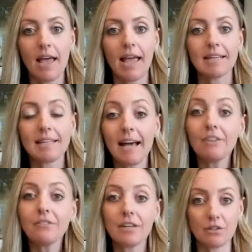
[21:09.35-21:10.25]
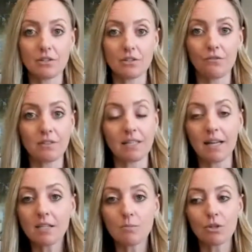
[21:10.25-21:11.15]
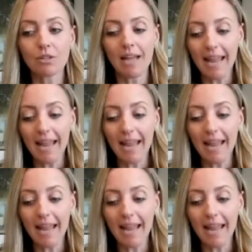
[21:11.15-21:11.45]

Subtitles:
and to elevate yourself as the expert,